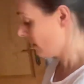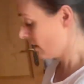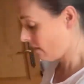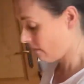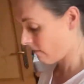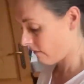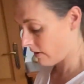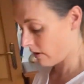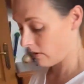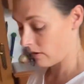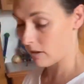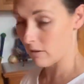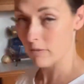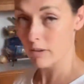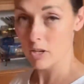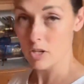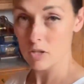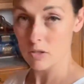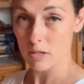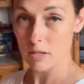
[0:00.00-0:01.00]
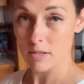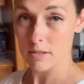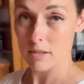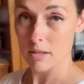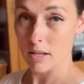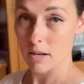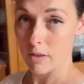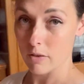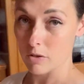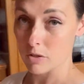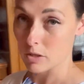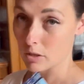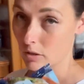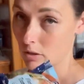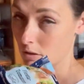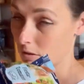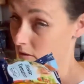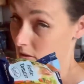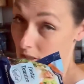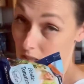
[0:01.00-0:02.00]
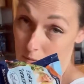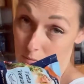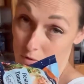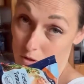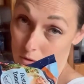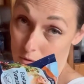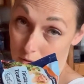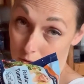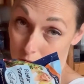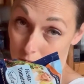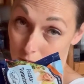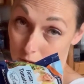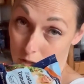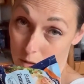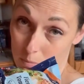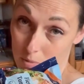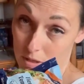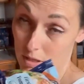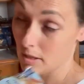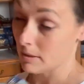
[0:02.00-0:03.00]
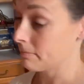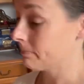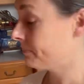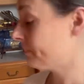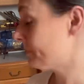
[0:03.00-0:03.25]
very adventurous, some children that are very picky,